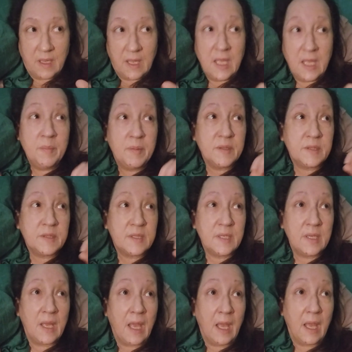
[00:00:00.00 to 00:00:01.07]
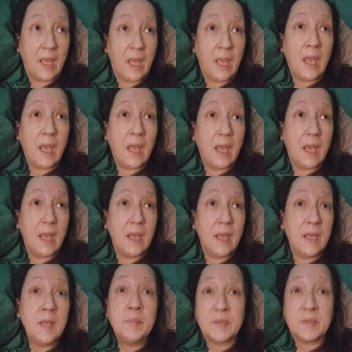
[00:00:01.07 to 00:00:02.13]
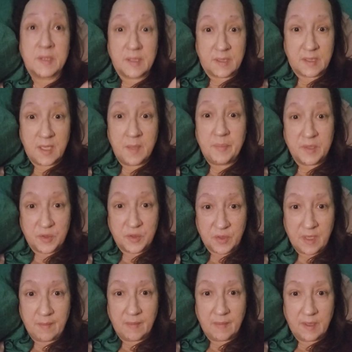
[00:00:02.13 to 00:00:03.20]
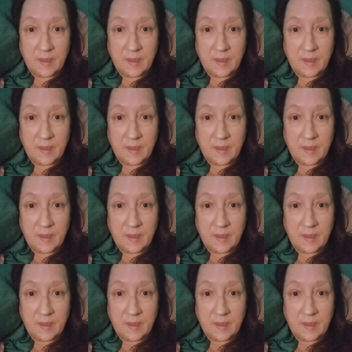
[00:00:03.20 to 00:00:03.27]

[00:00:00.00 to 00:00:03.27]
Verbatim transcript: able to able to sleep and dream.